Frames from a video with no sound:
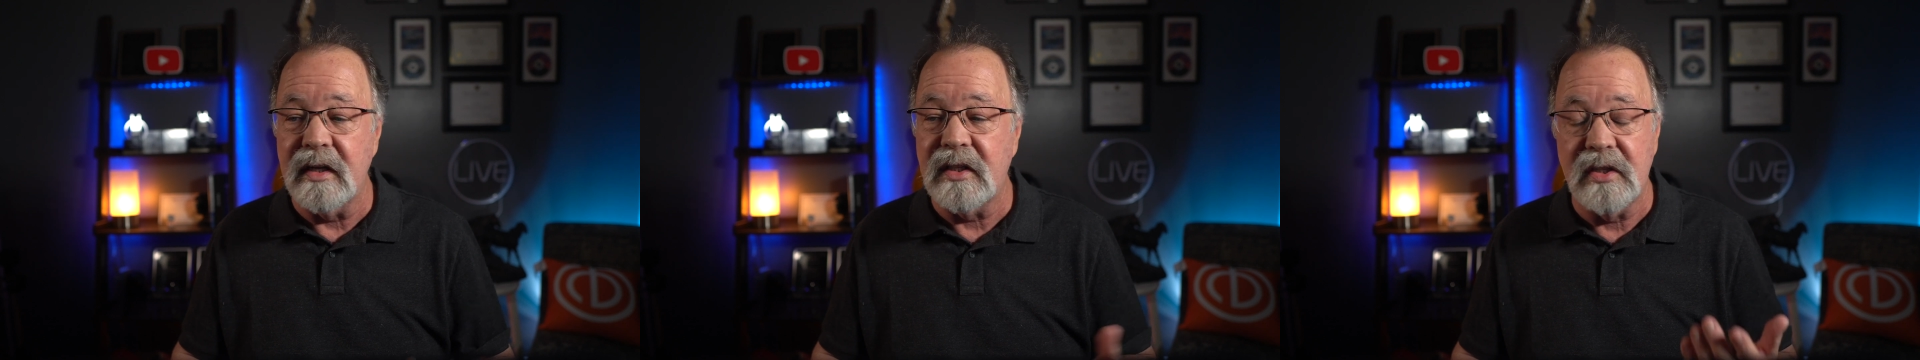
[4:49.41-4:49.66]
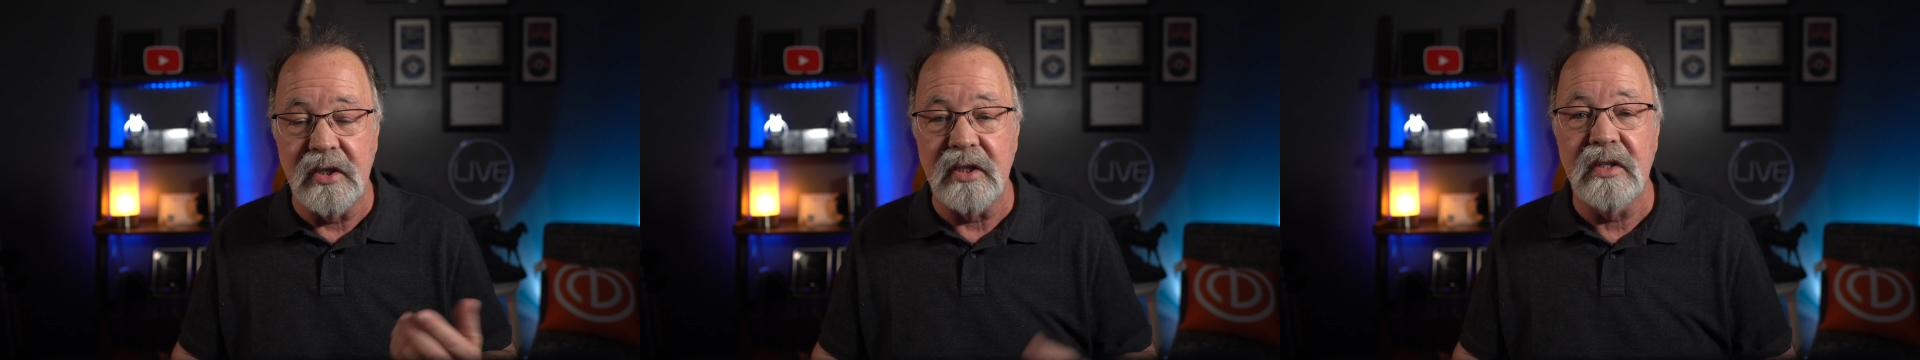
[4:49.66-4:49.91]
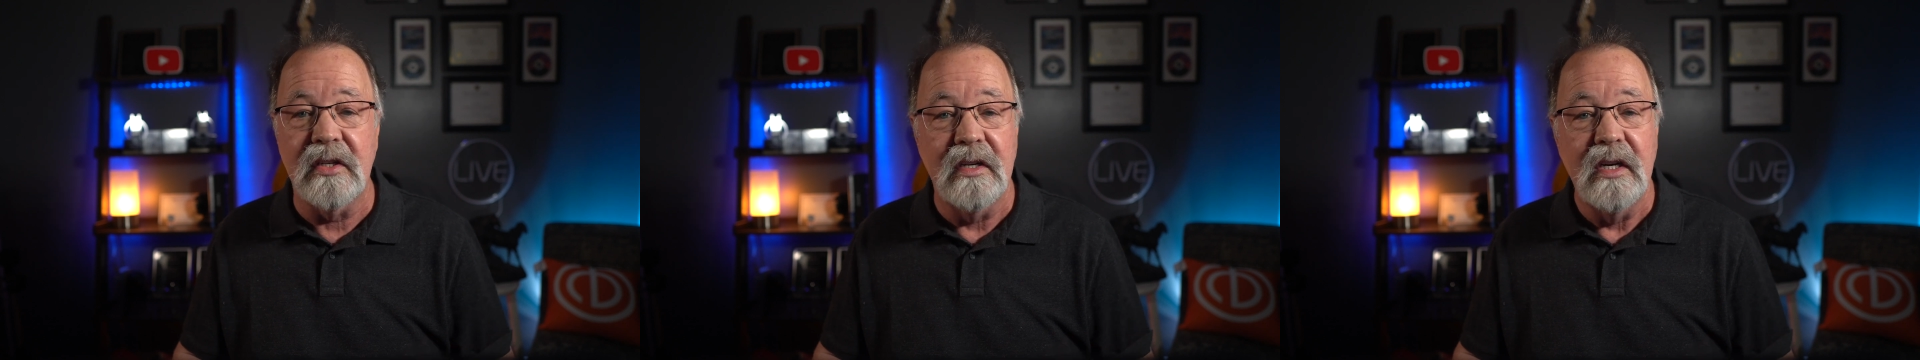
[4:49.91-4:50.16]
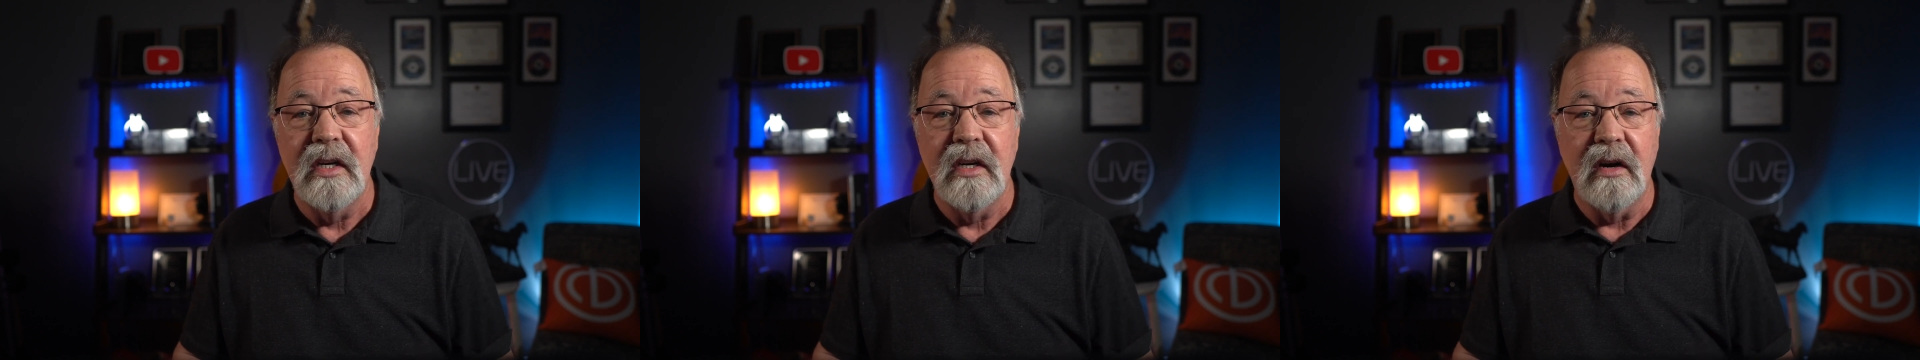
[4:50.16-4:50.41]
It's just
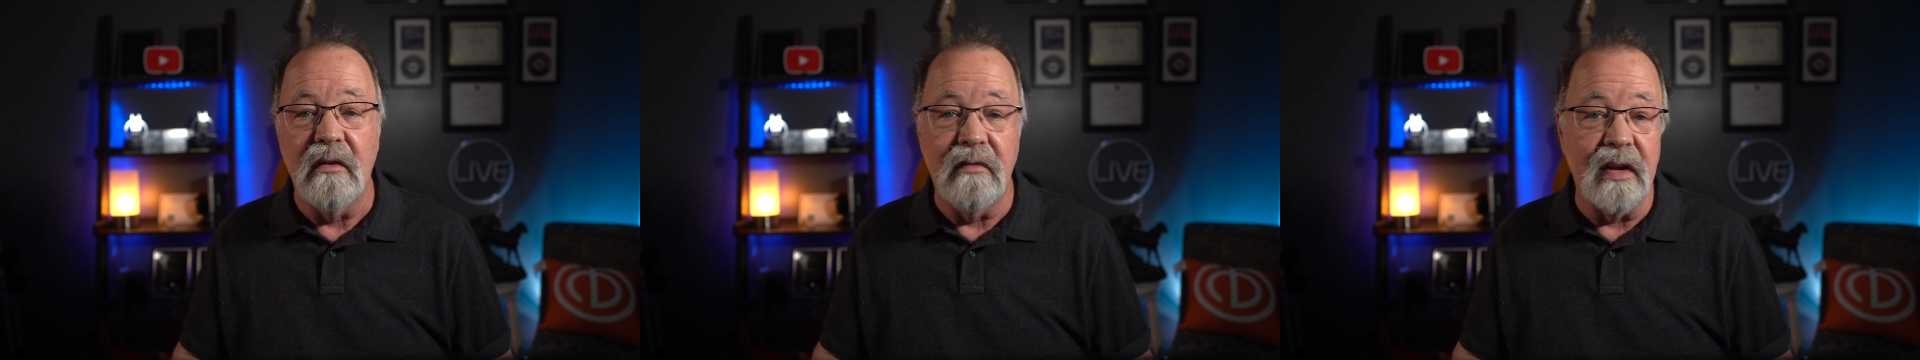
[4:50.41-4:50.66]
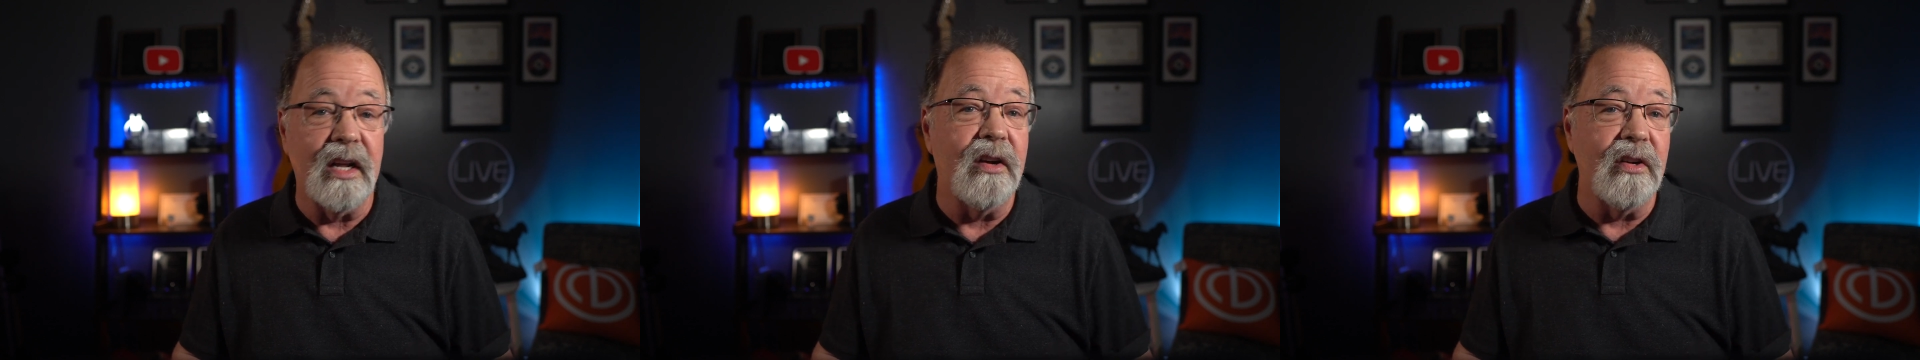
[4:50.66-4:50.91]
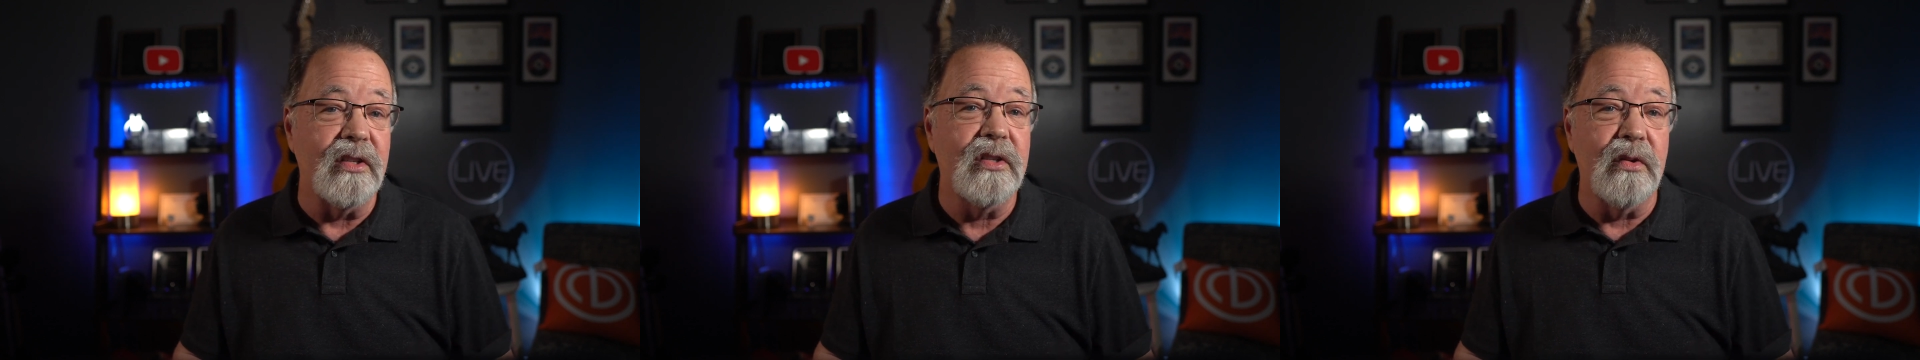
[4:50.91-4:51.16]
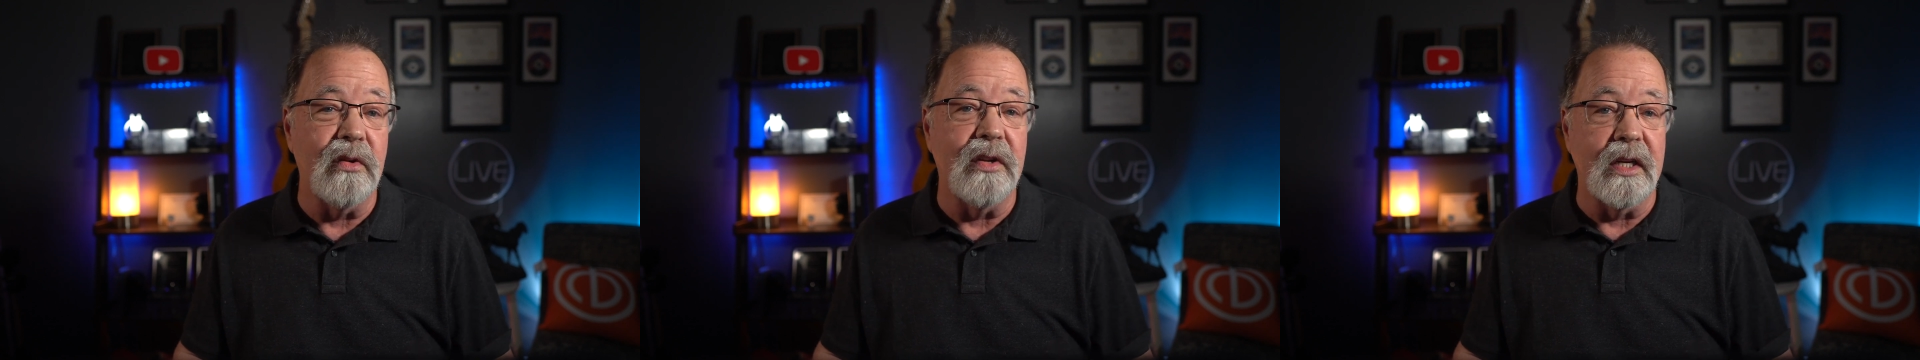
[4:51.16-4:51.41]
a really good
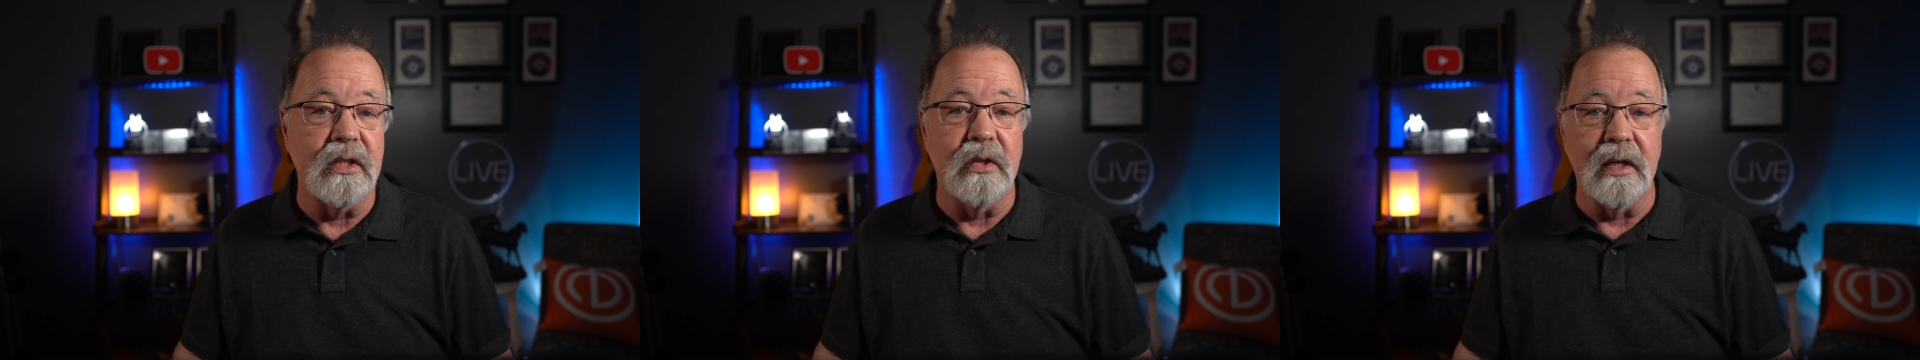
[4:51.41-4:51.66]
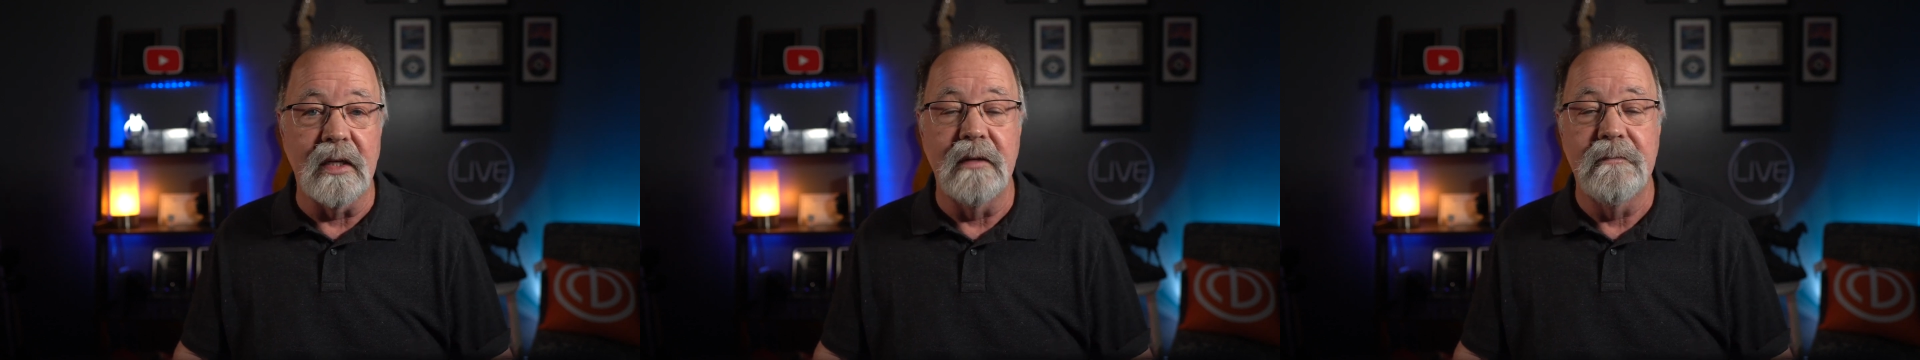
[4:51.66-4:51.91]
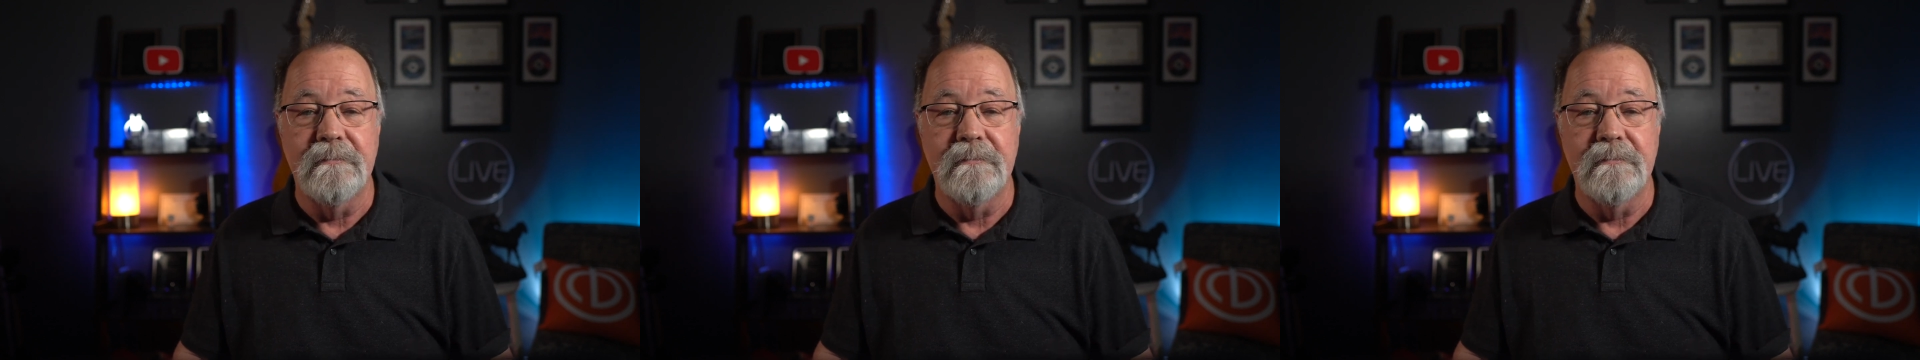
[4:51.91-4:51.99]
school district.